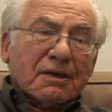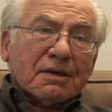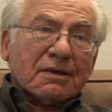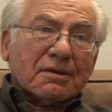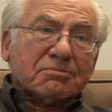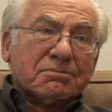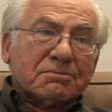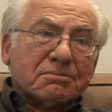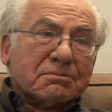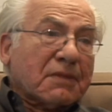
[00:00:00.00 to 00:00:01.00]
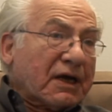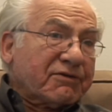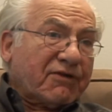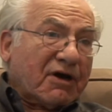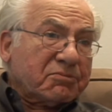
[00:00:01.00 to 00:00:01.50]
um, my
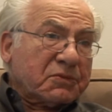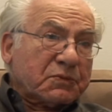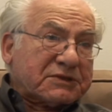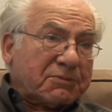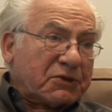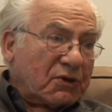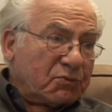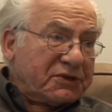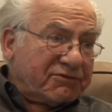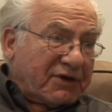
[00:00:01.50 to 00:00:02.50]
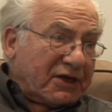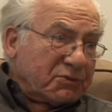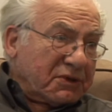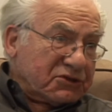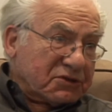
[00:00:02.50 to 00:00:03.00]
involvement was something called
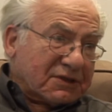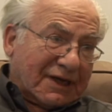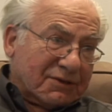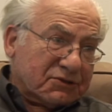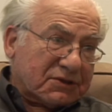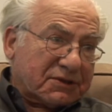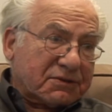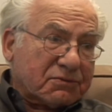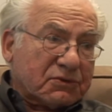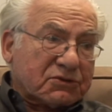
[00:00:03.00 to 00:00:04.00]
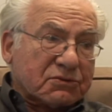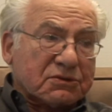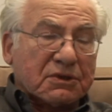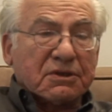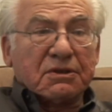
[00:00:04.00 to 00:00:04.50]
reevaluation counseling, which
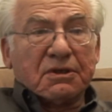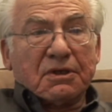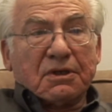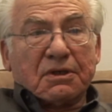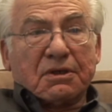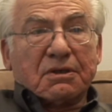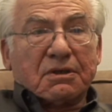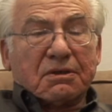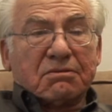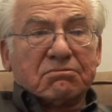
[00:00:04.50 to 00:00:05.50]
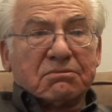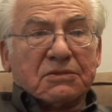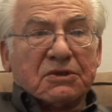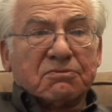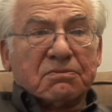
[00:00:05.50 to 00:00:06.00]
was mm-hmm. a,
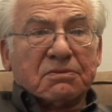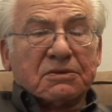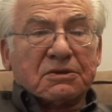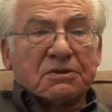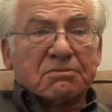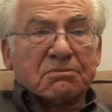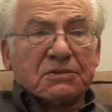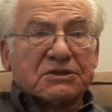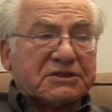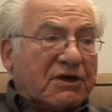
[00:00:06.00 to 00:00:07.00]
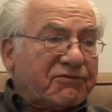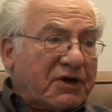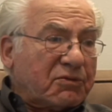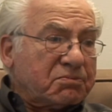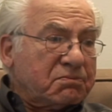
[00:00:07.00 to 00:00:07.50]
um, a
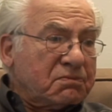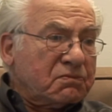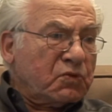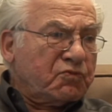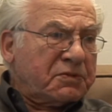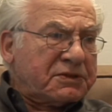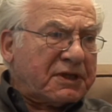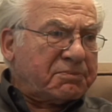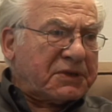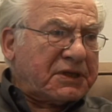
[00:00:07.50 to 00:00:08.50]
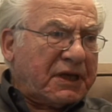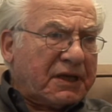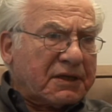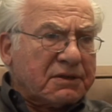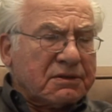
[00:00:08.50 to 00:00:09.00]
self-help movement that
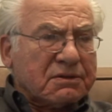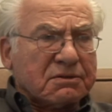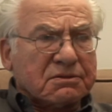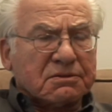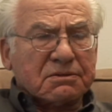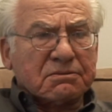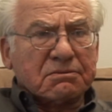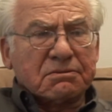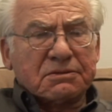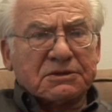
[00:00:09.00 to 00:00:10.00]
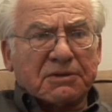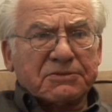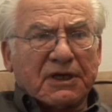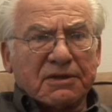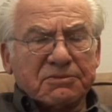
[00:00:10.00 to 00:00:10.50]
began
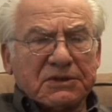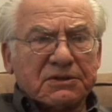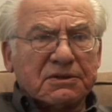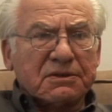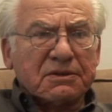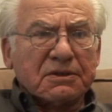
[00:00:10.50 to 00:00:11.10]
sometime in the